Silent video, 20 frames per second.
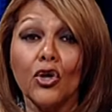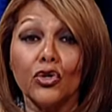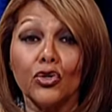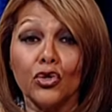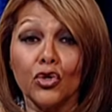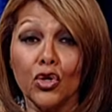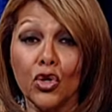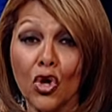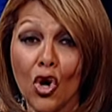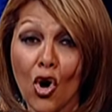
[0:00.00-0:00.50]

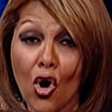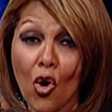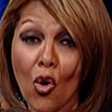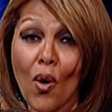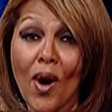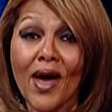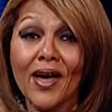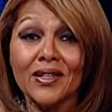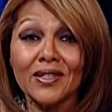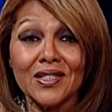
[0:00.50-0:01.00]
to
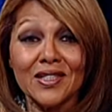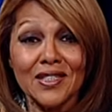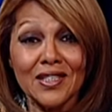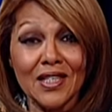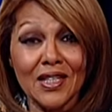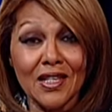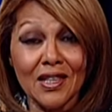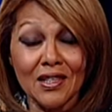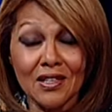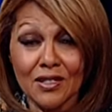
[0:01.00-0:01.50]
go and
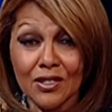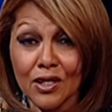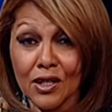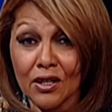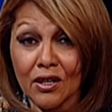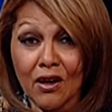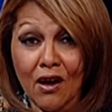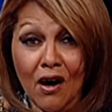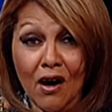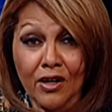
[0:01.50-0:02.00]
see this
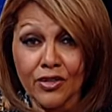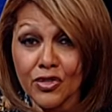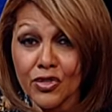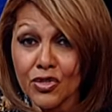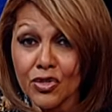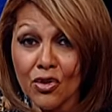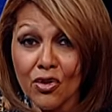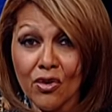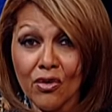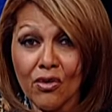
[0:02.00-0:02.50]
in
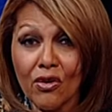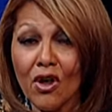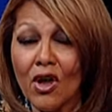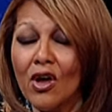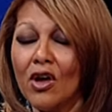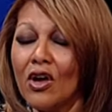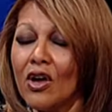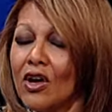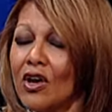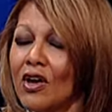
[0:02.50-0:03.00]
concert,
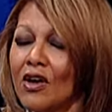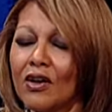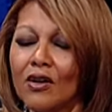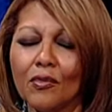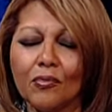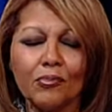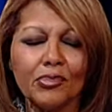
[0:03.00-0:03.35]
mm-hmm.